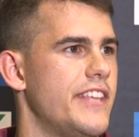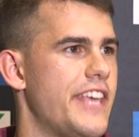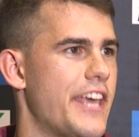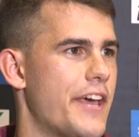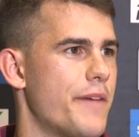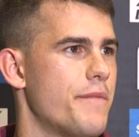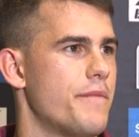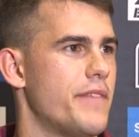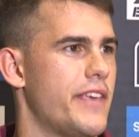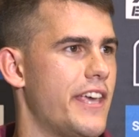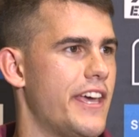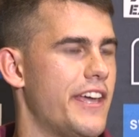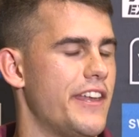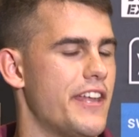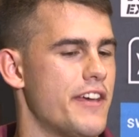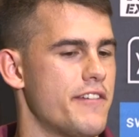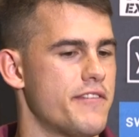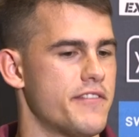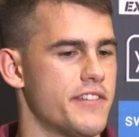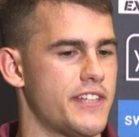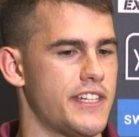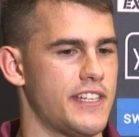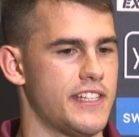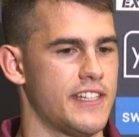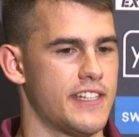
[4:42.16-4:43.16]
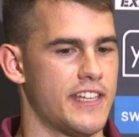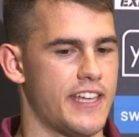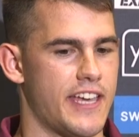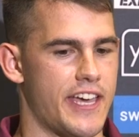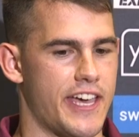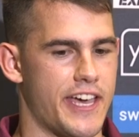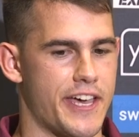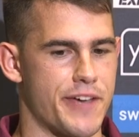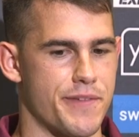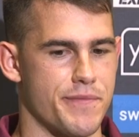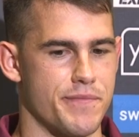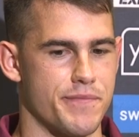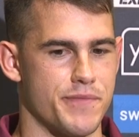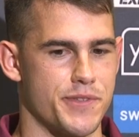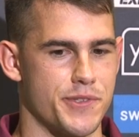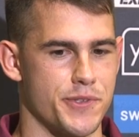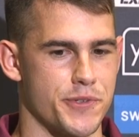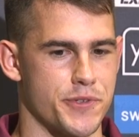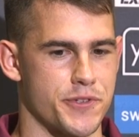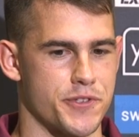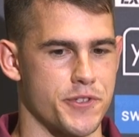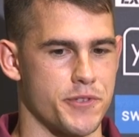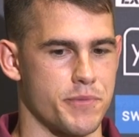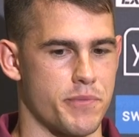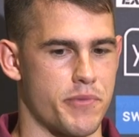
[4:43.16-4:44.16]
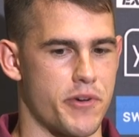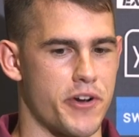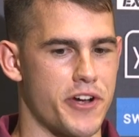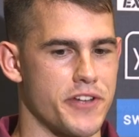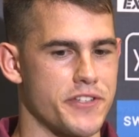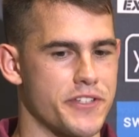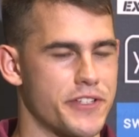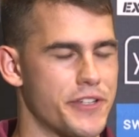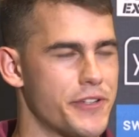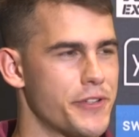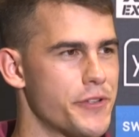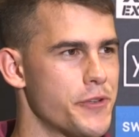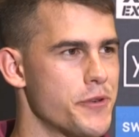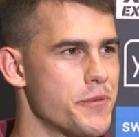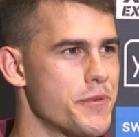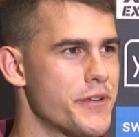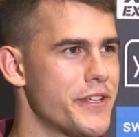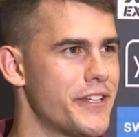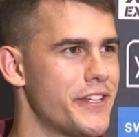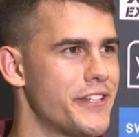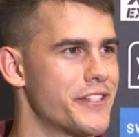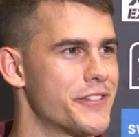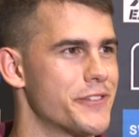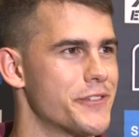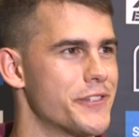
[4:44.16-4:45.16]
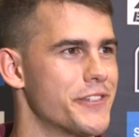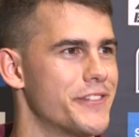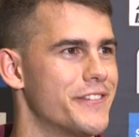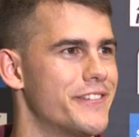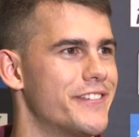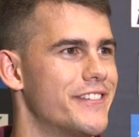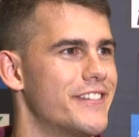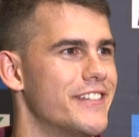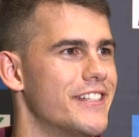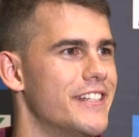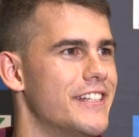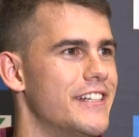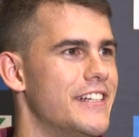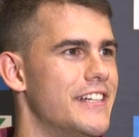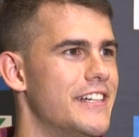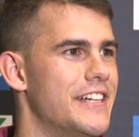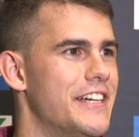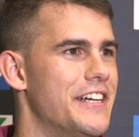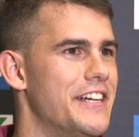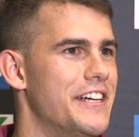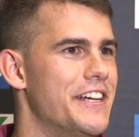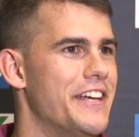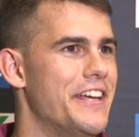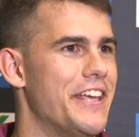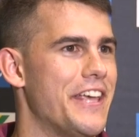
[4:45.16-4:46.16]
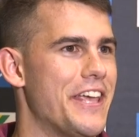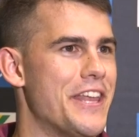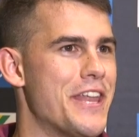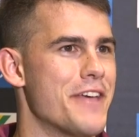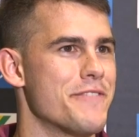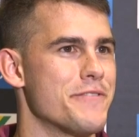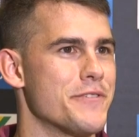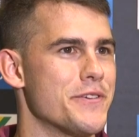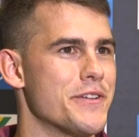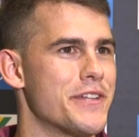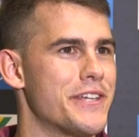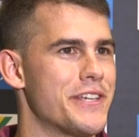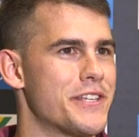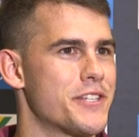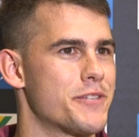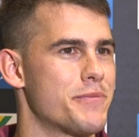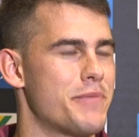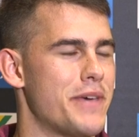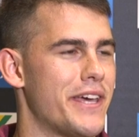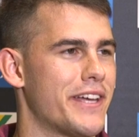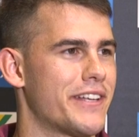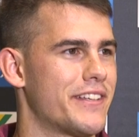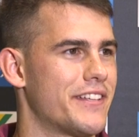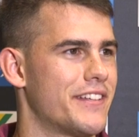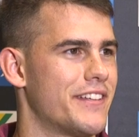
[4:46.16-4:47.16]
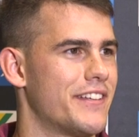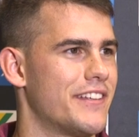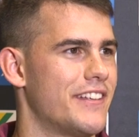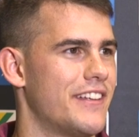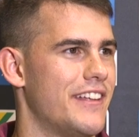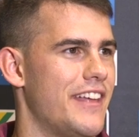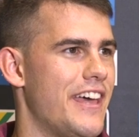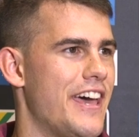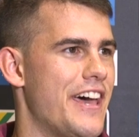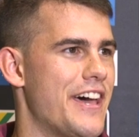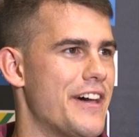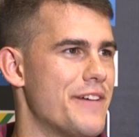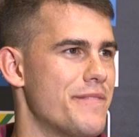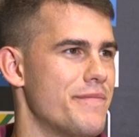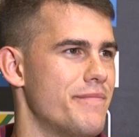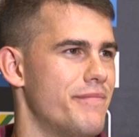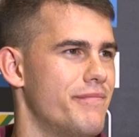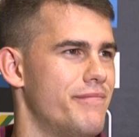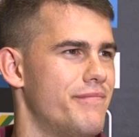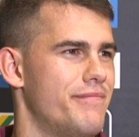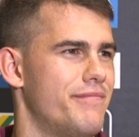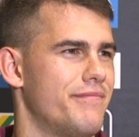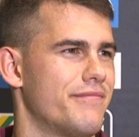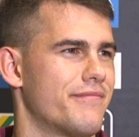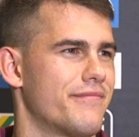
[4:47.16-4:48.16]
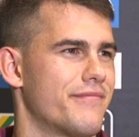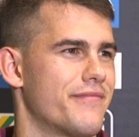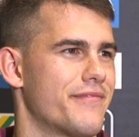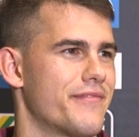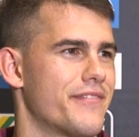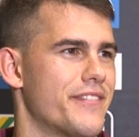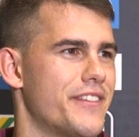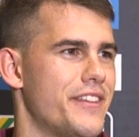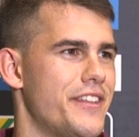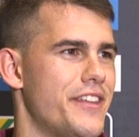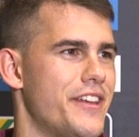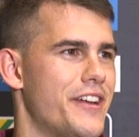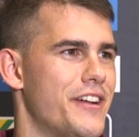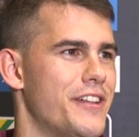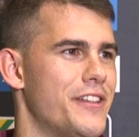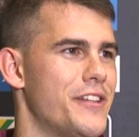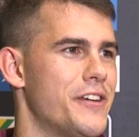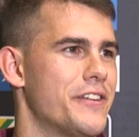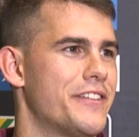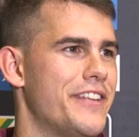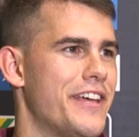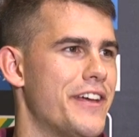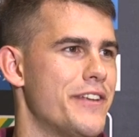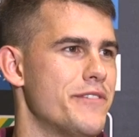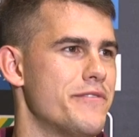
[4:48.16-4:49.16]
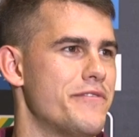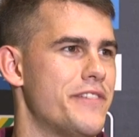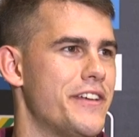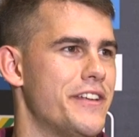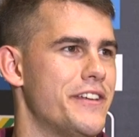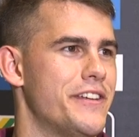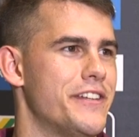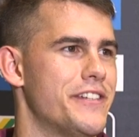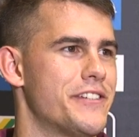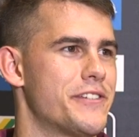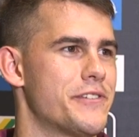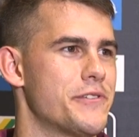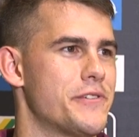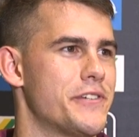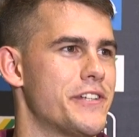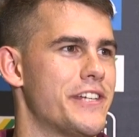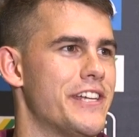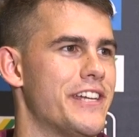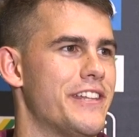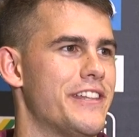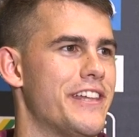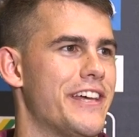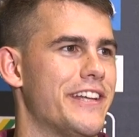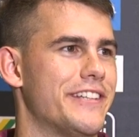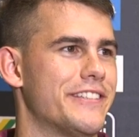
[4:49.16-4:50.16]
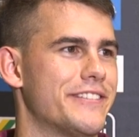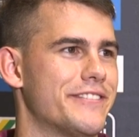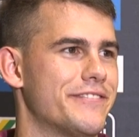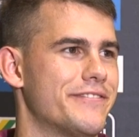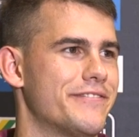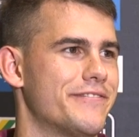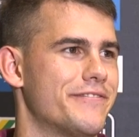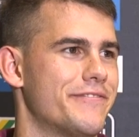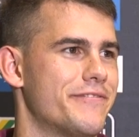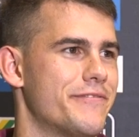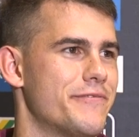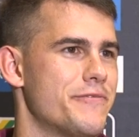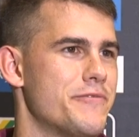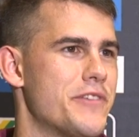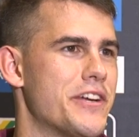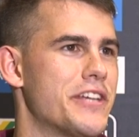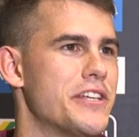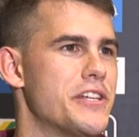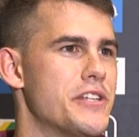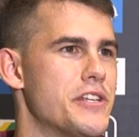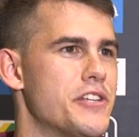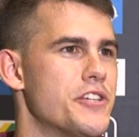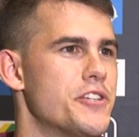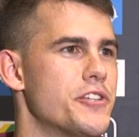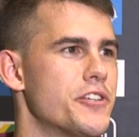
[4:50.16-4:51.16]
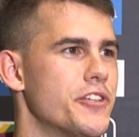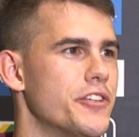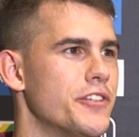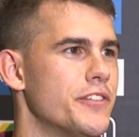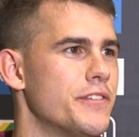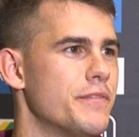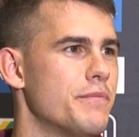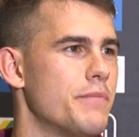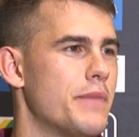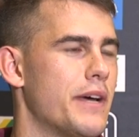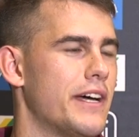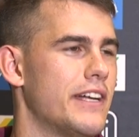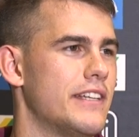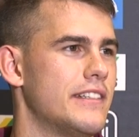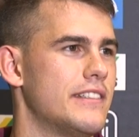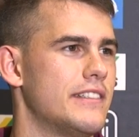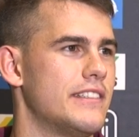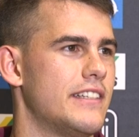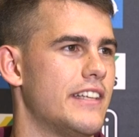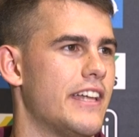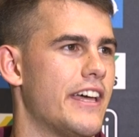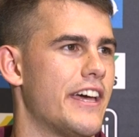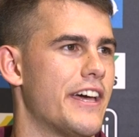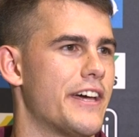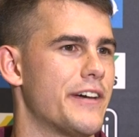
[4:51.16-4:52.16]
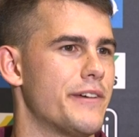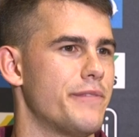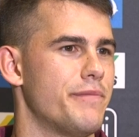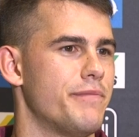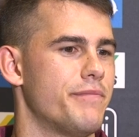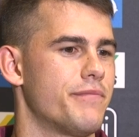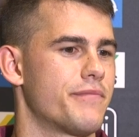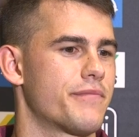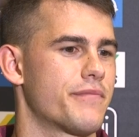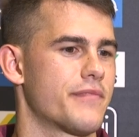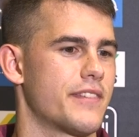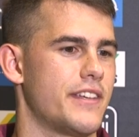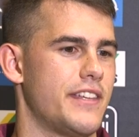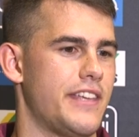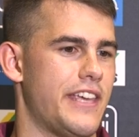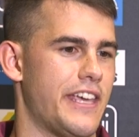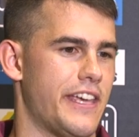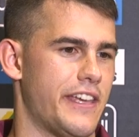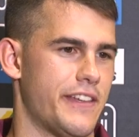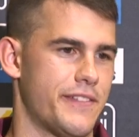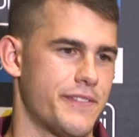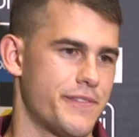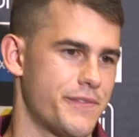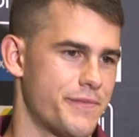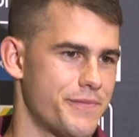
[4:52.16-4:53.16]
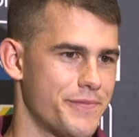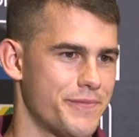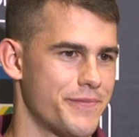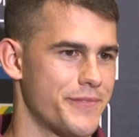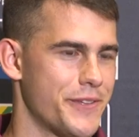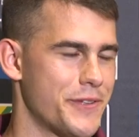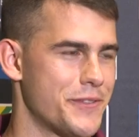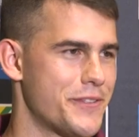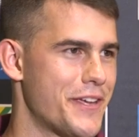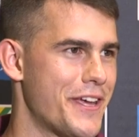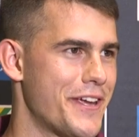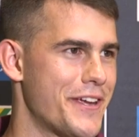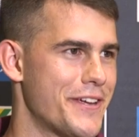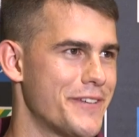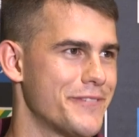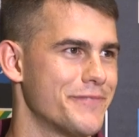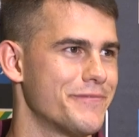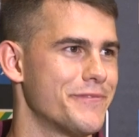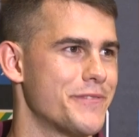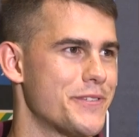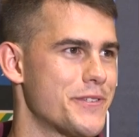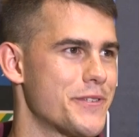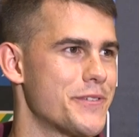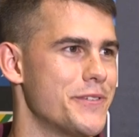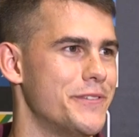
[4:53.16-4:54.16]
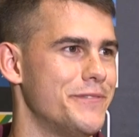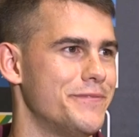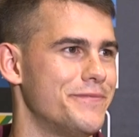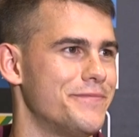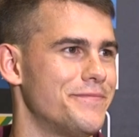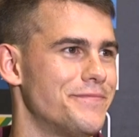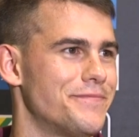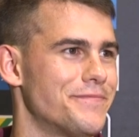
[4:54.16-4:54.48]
Yeah, definitely. Sort of surprising a little bit. You never really expect, a lockdown defender to sort of get that recognition, but I'll take it. It's good.